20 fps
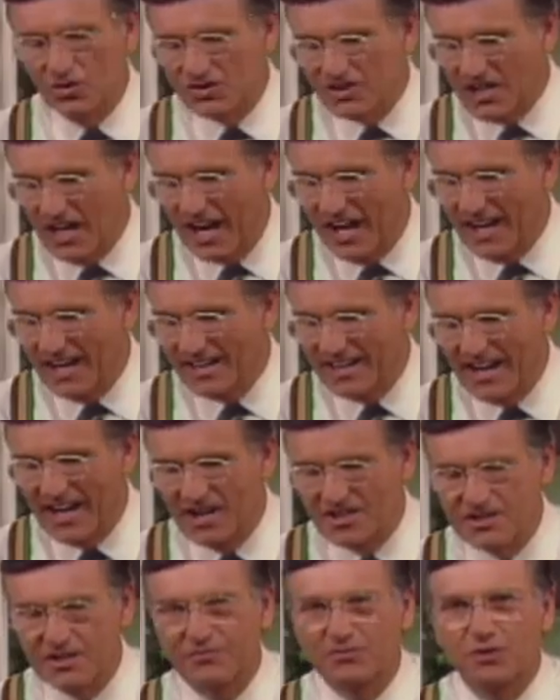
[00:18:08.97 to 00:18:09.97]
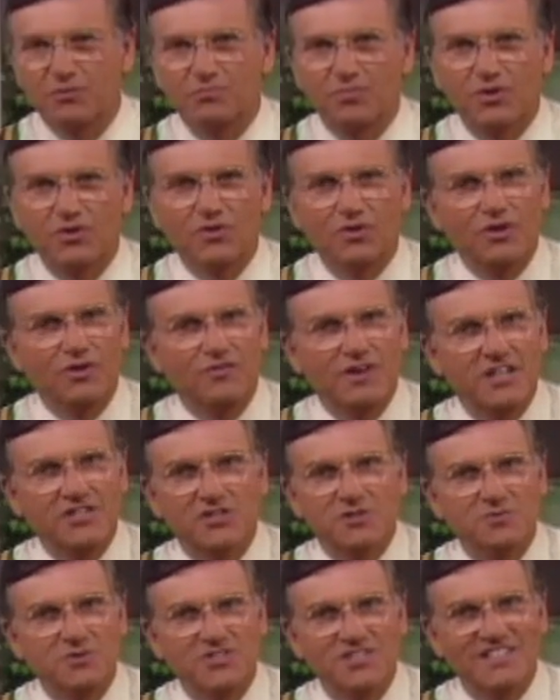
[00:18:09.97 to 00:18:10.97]
tired out. If you put all the
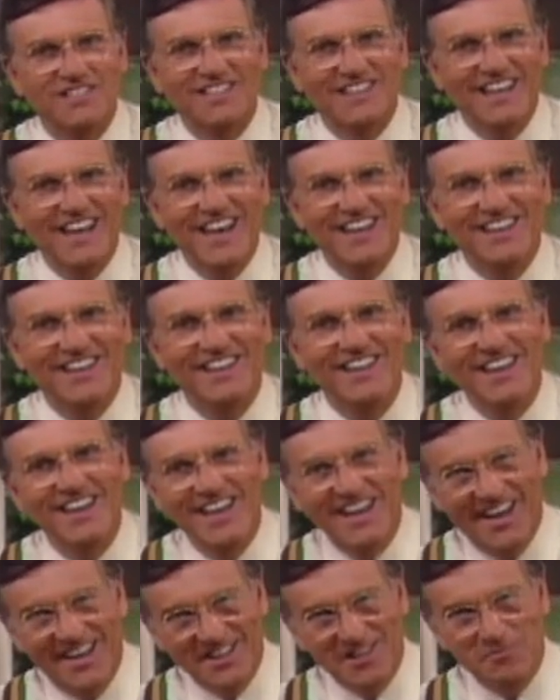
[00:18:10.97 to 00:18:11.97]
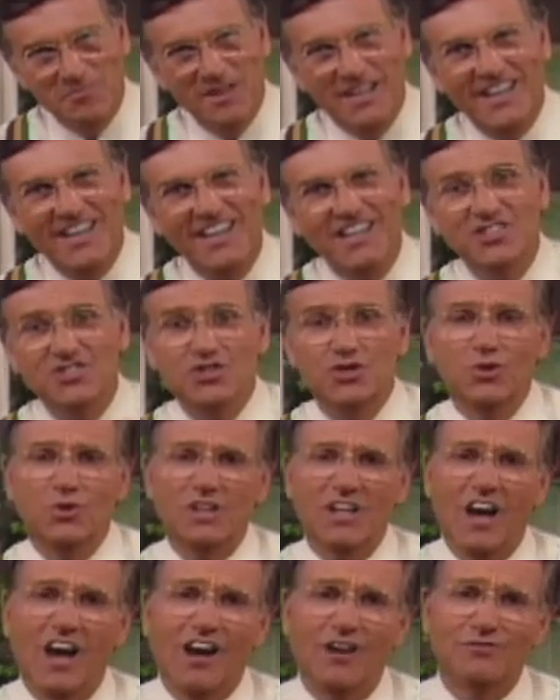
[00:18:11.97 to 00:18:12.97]
vegetables in together at the beginning,
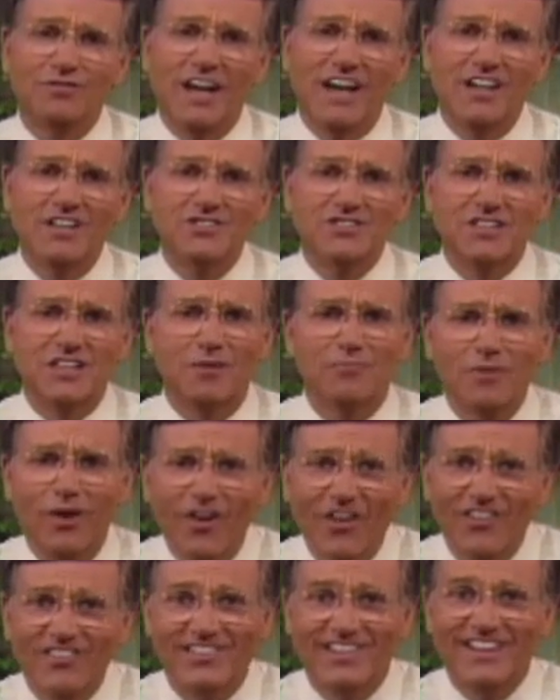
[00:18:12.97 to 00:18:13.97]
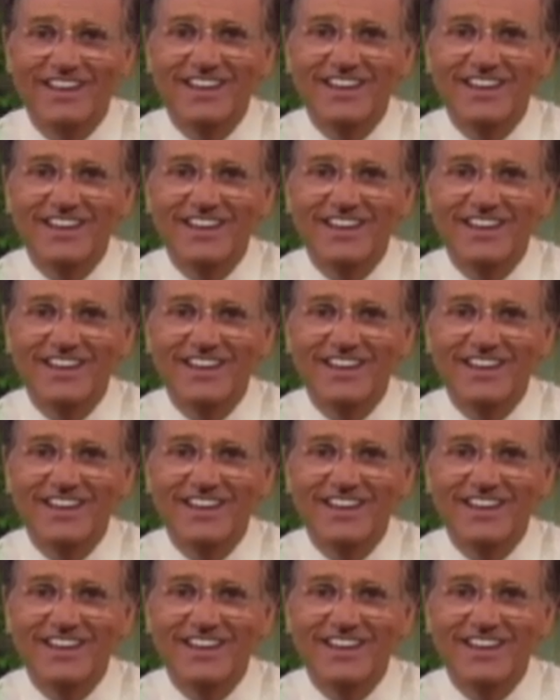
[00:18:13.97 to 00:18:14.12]
2.5 hours, come on.